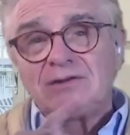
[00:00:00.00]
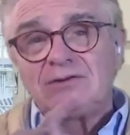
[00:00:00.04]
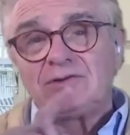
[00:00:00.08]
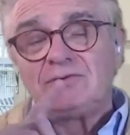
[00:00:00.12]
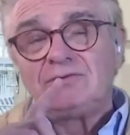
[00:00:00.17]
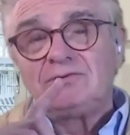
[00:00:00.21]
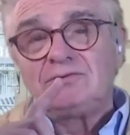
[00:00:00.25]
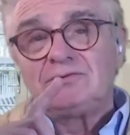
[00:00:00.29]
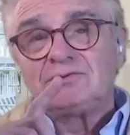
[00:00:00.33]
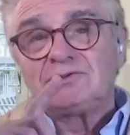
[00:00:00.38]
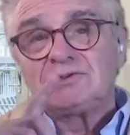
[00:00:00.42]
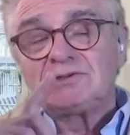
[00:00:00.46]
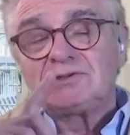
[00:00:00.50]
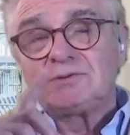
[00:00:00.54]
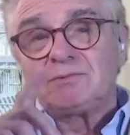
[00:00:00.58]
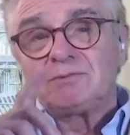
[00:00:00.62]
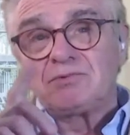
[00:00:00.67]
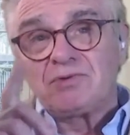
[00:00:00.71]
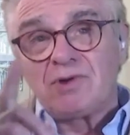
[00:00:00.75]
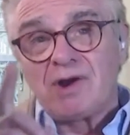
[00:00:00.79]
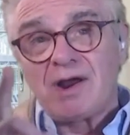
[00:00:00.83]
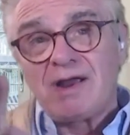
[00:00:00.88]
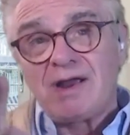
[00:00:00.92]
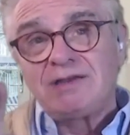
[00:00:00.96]
to
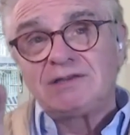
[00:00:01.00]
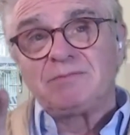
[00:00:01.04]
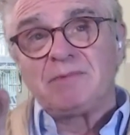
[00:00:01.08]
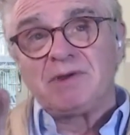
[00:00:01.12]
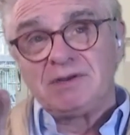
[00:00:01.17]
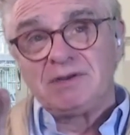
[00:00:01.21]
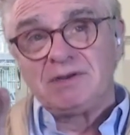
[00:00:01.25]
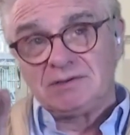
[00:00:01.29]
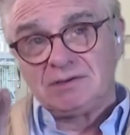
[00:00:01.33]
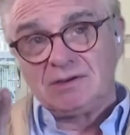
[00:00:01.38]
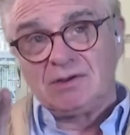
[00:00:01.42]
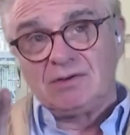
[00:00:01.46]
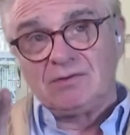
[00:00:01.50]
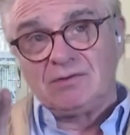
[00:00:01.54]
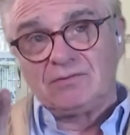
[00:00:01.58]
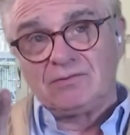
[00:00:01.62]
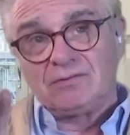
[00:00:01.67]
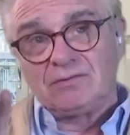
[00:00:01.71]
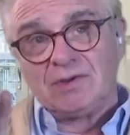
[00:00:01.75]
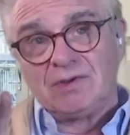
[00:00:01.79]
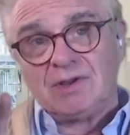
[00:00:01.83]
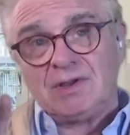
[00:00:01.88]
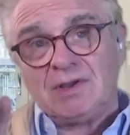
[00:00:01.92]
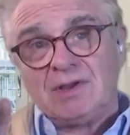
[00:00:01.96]
surprise myself.
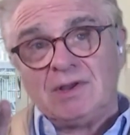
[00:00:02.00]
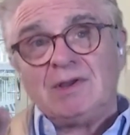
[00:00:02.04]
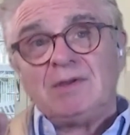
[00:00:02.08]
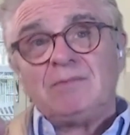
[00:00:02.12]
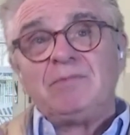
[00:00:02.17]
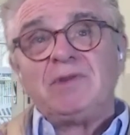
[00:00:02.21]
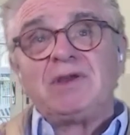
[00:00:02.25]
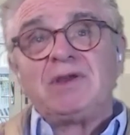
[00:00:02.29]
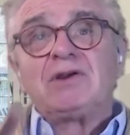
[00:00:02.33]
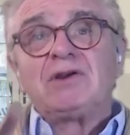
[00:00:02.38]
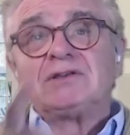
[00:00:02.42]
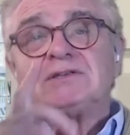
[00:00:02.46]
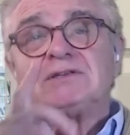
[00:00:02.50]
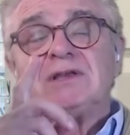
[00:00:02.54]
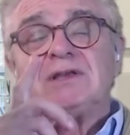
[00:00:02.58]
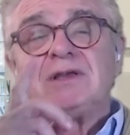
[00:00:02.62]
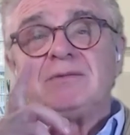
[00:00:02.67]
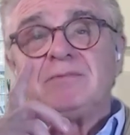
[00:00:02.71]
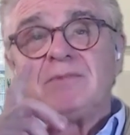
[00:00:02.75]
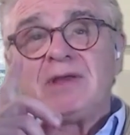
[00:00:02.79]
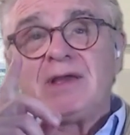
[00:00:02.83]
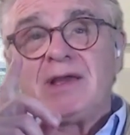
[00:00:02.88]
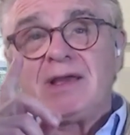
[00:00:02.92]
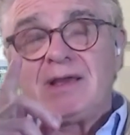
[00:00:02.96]
Because
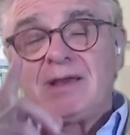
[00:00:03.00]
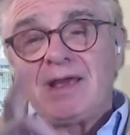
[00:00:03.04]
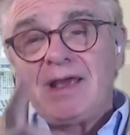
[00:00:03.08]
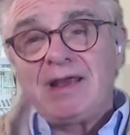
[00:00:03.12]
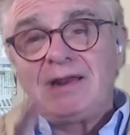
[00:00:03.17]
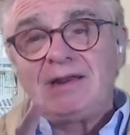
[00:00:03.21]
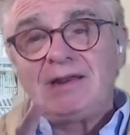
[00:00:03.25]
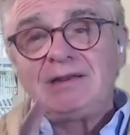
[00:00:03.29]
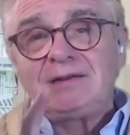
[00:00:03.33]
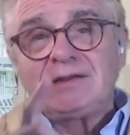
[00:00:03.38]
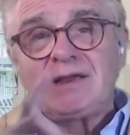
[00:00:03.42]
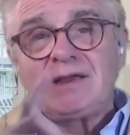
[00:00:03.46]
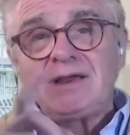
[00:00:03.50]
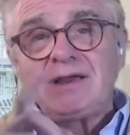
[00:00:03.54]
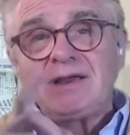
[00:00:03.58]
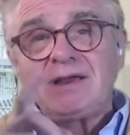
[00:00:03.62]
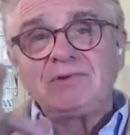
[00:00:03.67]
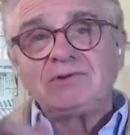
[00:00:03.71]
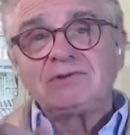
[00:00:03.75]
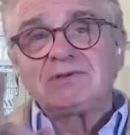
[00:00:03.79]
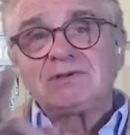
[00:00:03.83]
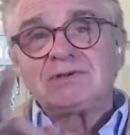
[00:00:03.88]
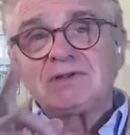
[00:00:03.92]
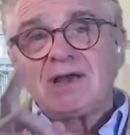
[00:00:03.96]
anytime
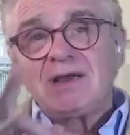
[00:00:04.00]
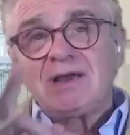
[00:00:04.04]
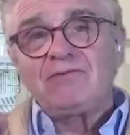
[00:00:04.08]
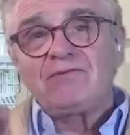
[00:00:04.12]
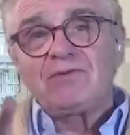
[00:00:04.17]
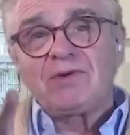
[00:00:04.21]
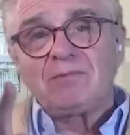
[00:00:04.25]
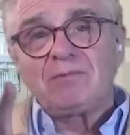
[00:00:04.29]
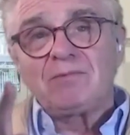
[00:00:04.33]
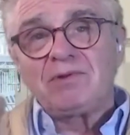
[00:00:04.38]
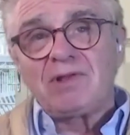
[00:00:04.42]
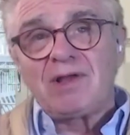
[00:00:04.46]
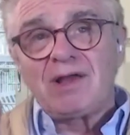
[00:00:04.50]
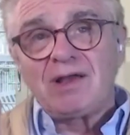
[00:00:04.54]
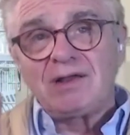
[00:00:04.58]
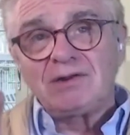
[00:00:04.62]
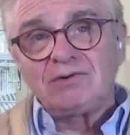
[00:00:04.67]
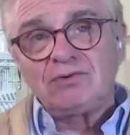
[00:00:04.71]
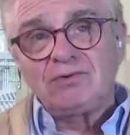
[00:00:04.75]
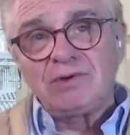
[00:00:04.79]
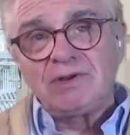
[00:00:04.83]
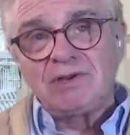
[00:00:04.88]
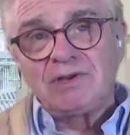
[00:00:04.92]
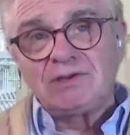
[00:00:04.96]
there's a time for a plot
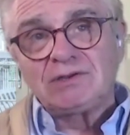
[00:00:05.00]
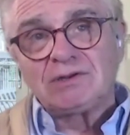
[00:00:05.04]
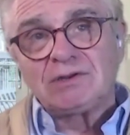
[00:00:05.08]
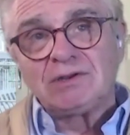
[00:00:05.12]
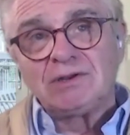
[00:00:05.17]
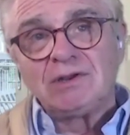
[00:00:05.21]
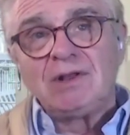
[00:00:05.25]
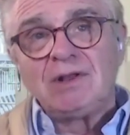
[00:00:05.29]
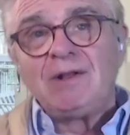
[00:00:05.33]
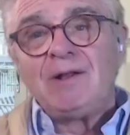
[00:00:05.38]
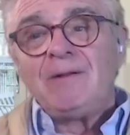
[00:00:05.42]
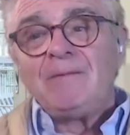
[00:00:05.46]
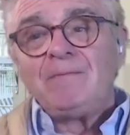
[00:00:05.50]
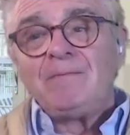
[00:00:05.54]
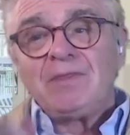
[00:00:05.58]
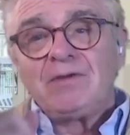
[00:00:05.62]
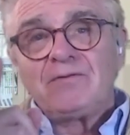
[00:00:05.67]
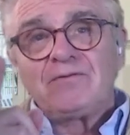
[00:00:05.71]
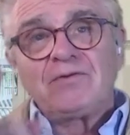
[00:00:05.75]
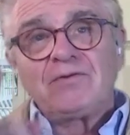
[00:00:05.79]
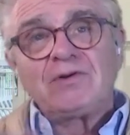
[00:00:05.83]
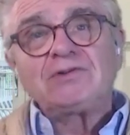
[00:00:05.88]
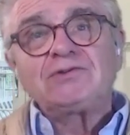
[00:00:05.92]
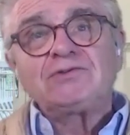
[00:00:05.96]
twist, the
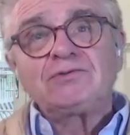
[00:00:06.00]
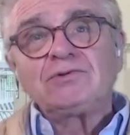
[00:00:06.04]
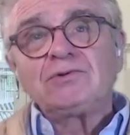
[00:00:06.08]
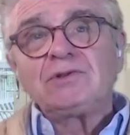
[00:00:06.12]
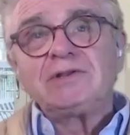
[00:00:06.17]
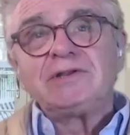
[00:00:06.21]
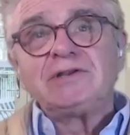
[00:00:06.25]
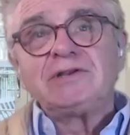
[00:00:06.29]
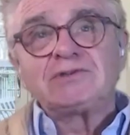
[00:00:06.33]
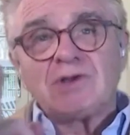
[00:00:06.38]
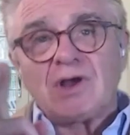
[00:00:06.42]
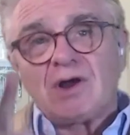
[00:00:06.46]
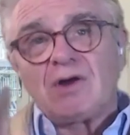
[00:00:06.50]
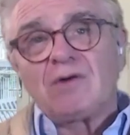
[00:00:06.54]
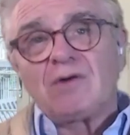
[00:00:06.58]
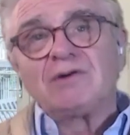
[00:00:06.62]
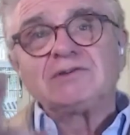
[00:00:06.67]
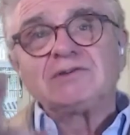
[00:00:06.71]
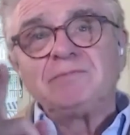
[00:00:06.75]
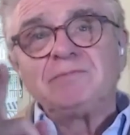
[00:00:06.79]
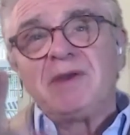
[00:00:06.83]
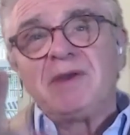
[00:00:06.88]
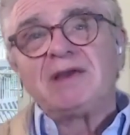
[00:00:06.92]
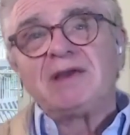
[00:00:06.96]
first rule is
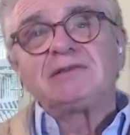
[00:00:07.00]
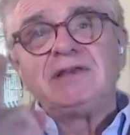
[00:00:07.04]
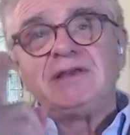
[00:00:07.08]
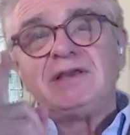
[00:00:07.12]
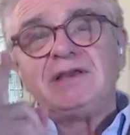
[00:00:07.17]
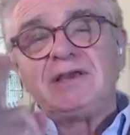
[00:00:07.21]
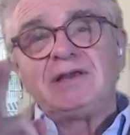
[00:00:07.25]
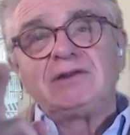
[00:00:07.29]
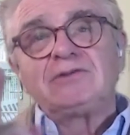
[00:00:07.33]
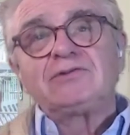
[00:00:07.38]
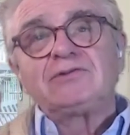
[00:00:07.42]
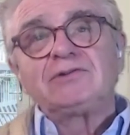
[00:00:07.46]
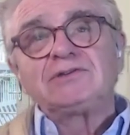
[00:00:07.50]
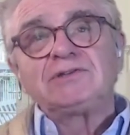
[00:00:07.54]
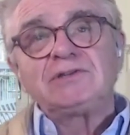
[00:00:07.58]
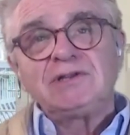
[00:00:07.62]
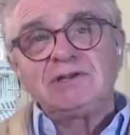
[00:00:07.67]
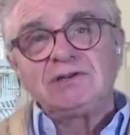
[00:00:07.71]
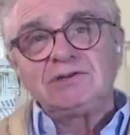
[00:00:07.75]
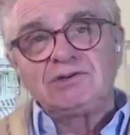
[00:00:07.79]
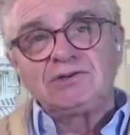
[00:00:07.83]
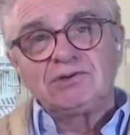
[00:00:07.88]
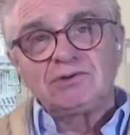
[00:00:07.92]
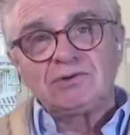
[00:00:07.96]
always make the
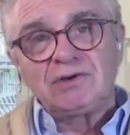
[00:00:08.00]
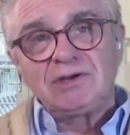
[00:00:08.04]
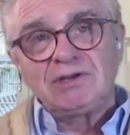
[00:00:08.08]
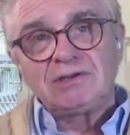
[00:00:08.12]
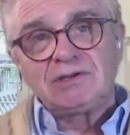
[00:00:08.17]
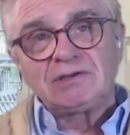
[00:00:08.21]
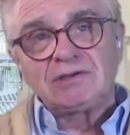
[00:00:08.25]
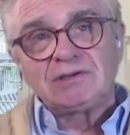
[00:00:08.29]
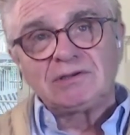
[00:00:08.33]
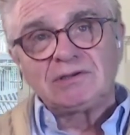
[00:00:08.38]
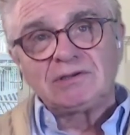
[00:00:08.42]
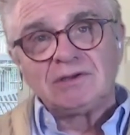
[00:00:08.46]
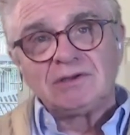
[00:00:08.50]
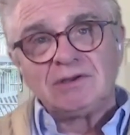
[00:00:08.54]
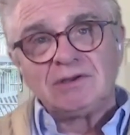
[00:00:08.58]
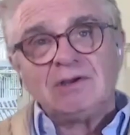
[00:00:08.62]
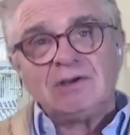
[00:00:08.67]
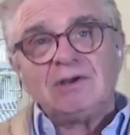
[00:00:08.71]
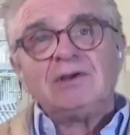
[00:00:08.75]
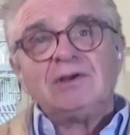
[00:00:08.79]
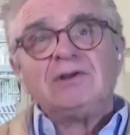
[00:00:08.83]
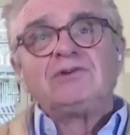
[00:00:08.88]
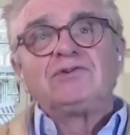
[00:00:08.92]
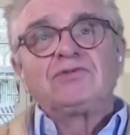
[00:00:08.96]
interesting choice,
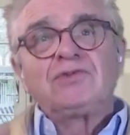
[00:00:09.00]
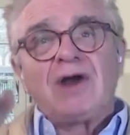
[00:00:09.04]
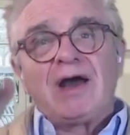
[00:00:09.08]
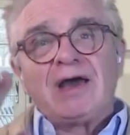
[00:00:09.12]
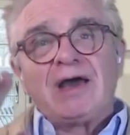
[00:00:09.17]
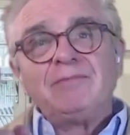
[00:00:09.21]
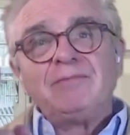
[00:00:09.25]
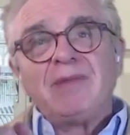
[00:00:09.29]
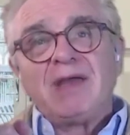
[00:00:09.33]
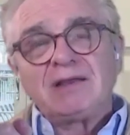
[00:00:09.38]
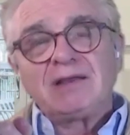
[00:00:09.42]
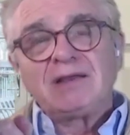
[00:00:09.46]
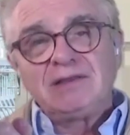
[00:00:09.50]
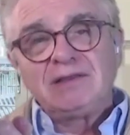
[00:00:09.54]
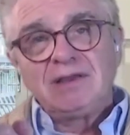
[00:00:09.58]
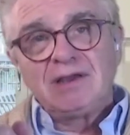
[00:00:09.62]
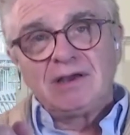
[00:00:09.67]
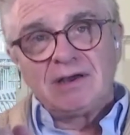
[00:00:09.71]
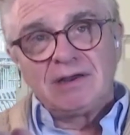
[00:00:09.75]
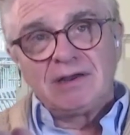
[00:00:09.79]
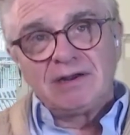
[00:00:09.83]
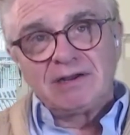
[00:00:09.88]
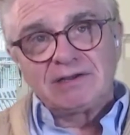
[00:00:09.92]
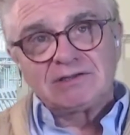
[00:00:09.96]
try to make the
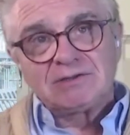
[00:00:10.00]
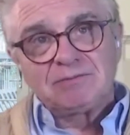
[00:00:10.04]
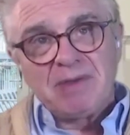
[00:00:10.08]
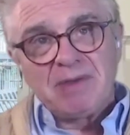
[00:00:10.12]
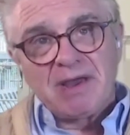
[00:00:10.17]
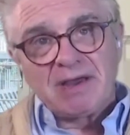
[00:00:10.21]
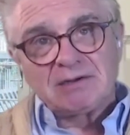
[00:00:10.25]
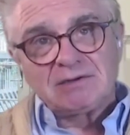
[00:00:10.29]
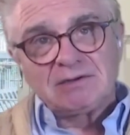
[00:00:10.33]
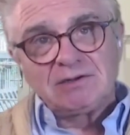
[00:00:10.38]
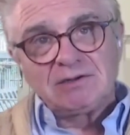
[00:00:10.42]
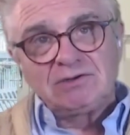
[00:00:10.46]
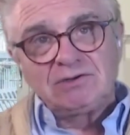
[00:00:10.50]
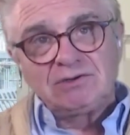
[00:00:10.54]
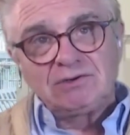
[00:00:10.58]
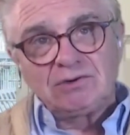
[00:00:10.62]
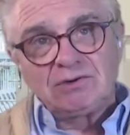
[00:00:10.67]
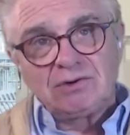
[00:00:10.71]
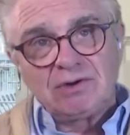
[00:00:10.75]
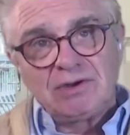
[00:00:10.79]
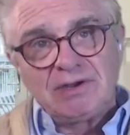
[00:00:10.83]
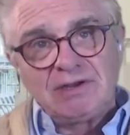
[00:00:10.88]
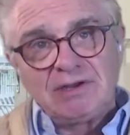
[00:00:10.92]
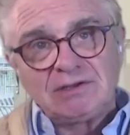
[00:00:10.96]
unexpected
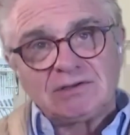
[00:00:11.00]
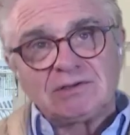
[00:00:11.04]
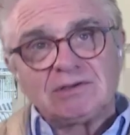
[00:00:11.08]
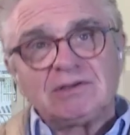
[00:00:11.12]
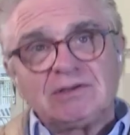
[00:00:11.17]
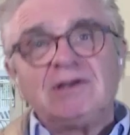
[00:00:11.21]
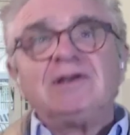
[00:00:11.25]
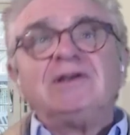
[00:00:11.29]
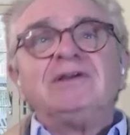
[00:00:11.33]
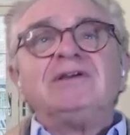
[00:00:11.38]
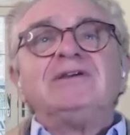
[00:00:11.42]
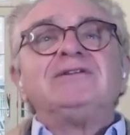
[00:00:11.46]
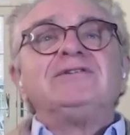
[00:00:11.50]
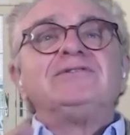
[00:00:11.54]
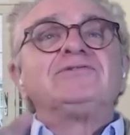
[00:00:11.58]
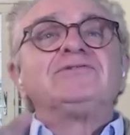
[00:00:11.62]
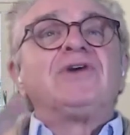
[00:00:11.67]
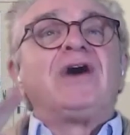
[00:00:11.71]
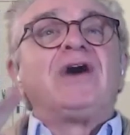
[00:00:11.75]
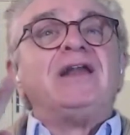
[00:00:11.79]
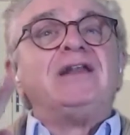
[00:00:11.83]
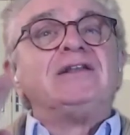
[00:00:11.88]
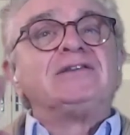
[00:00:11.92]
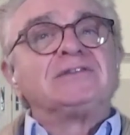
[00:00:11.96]
choice,
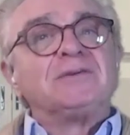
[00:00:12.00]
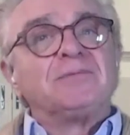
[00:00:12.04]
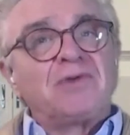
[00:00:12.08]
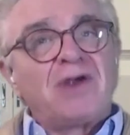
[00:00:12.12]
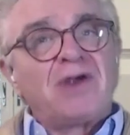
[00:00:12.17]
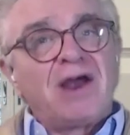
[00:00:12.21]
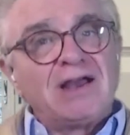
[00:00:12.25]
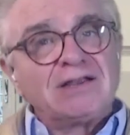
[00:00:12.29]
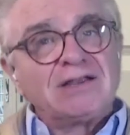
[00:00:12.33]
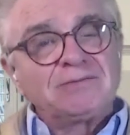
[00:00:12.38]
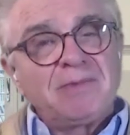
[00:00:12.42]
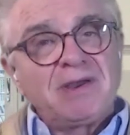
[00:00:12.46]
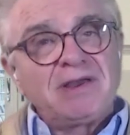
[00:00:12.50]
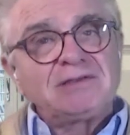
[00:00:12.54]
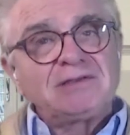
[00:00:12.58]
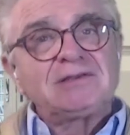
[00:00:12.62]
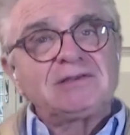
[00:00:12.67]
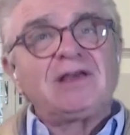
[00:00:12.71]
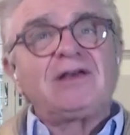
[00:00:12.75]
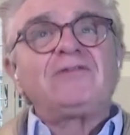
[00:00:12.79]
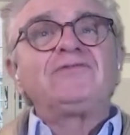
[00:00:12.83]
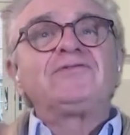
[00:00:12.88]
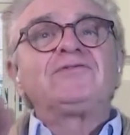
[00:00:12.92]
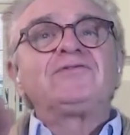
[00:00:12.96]
try to surprise
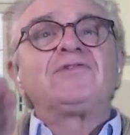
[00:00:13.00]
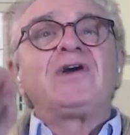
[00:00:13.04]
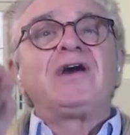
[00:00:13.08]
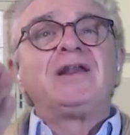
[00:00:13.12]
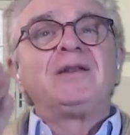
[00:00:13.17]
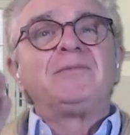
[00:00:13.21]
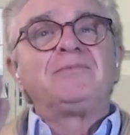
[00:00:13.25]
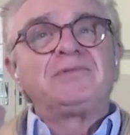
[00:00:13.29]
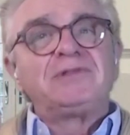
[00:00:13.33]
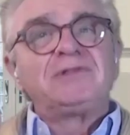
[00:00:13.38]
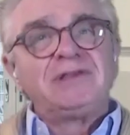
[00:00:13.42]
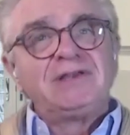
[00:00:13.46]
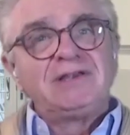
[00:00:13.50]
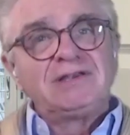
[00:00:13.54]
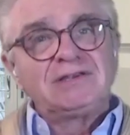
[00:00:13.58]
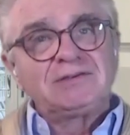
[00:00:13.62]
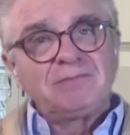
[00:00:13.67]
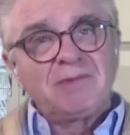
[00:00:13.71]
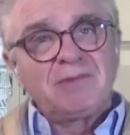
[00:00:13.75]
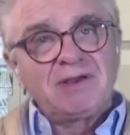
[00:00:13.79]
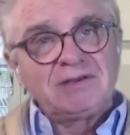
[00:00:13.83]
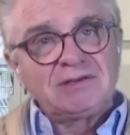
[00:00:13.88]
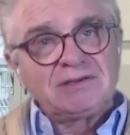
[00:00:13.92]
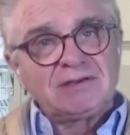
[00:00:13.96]
myself, try to please
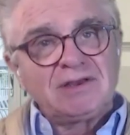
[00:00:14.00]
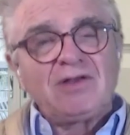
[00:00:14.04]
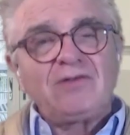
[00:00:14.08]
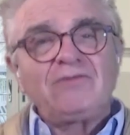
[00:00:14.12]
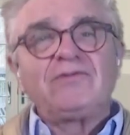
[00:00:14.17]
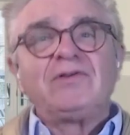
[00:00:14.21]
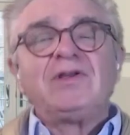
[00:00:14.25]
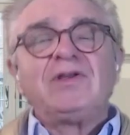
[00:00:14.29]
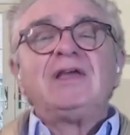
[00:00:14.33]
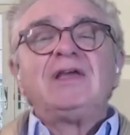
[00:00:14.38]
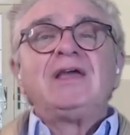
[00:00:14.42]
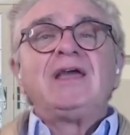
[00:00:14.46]
myself.